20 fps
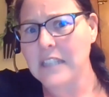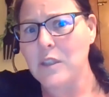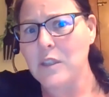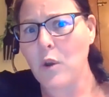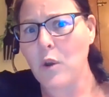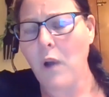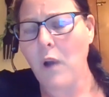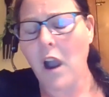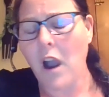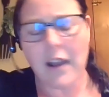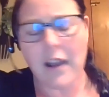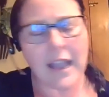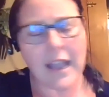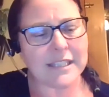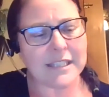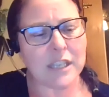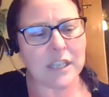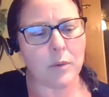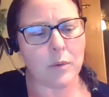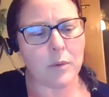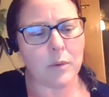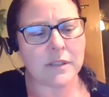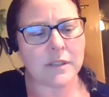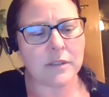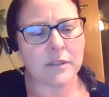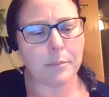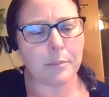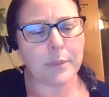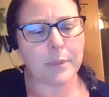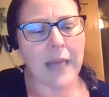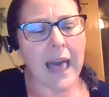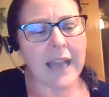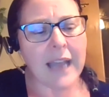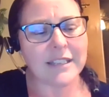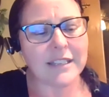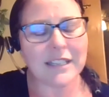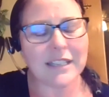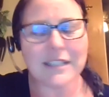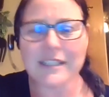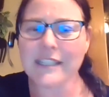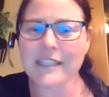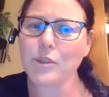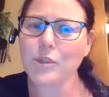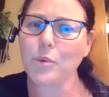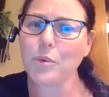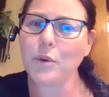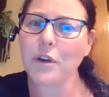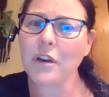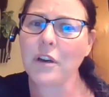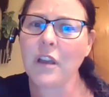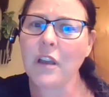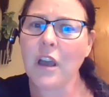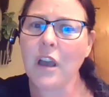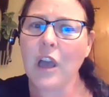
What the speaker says: So our exit was blocked and detoured.